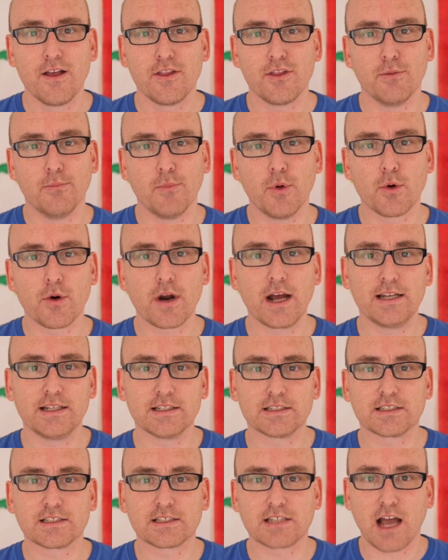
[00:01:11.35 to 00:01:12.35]
the more I
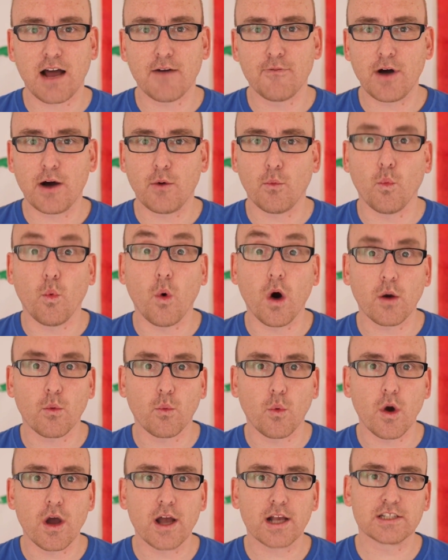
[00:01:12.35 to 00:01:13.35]
discover what
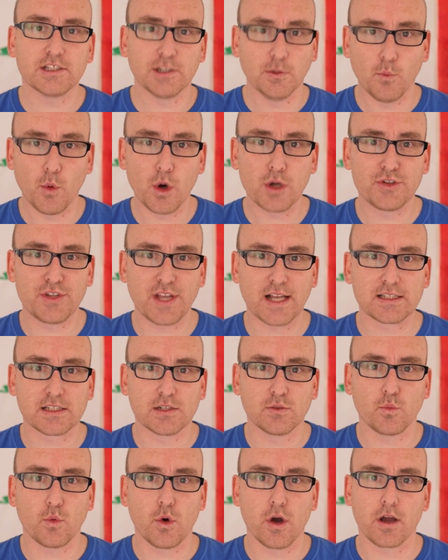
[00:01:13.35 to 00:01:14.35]
works and what
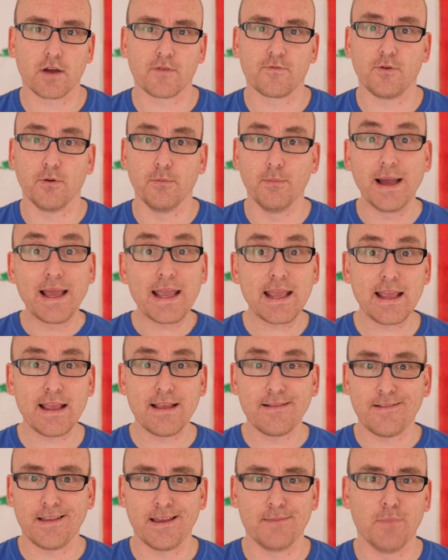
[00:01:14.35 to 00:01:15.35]
doesn't work for me
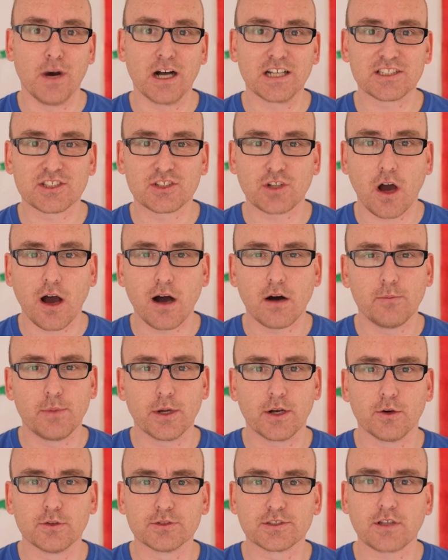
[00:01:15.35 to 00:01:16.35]
in my style,
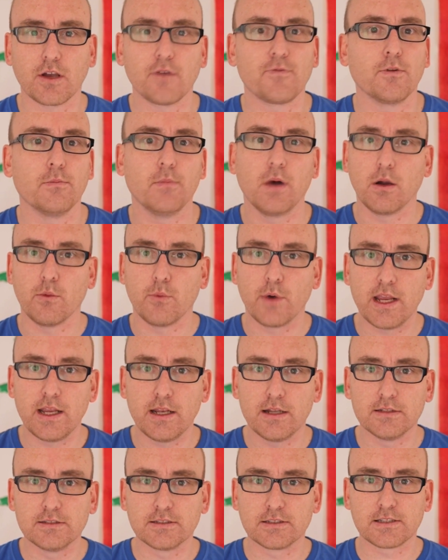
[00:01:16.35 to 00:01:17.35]
but also for my
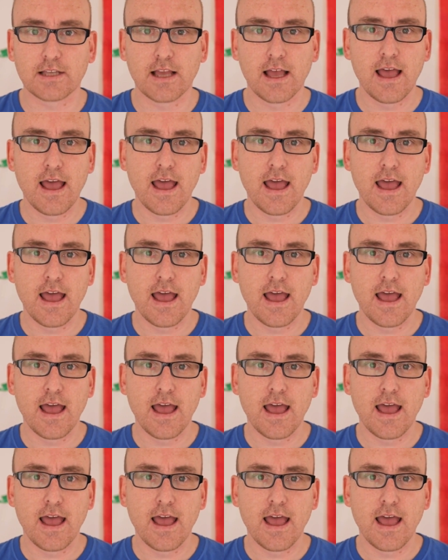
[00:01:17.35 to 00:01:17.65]
readers,